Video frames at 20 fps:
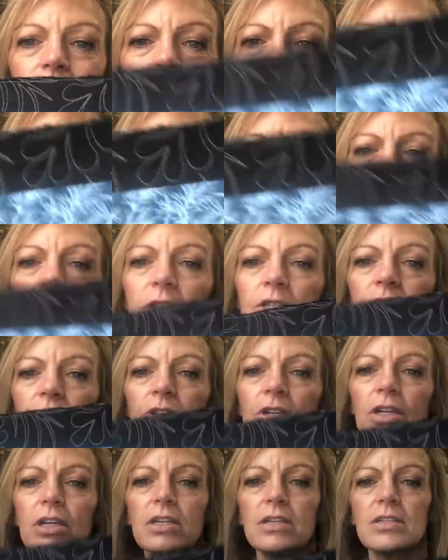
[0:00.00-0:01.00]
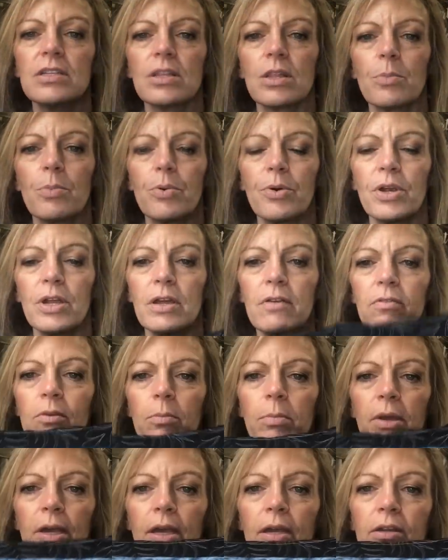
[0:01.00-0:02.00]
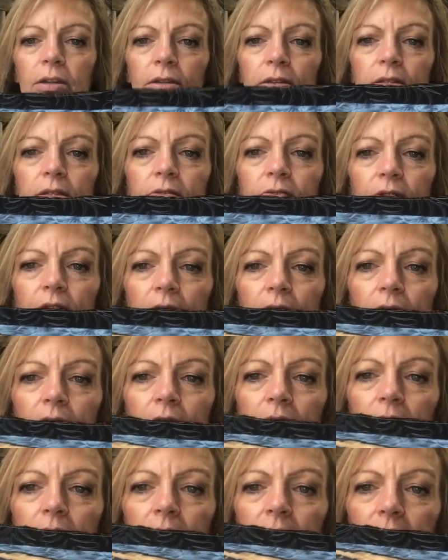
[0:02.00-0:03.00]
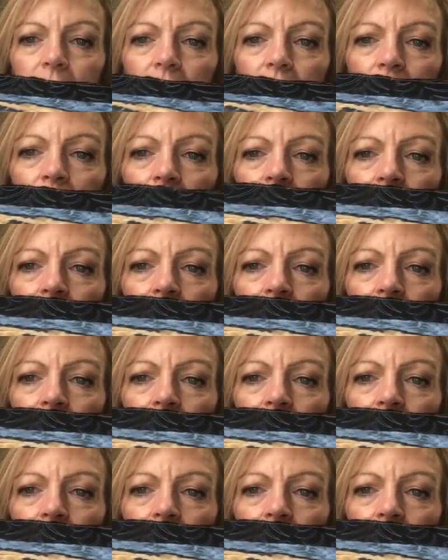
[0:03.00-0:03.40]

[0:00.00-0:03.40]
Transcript: But then once you get into the print of the panel, it's very hard to see.